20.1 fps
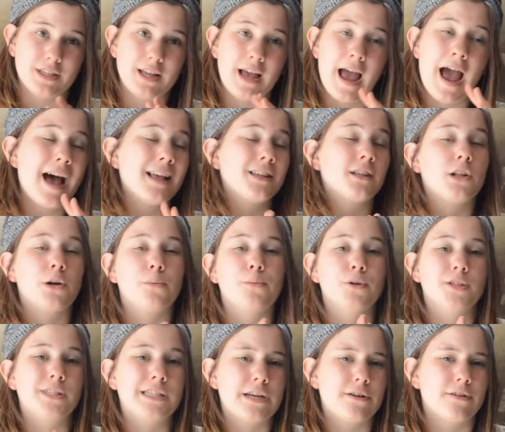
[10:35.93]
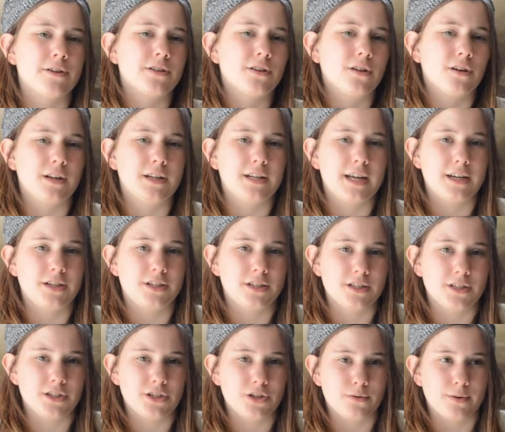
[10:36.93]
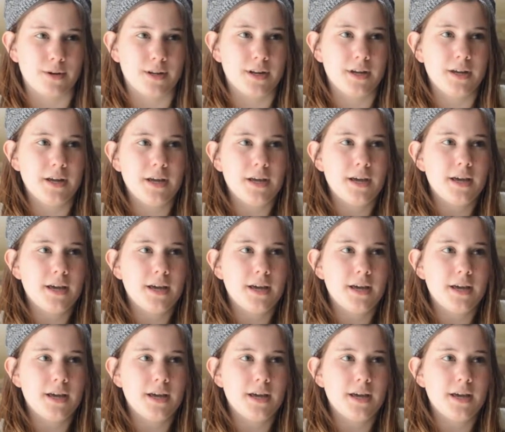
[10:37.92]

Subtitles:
has a lot more serious connotations to it.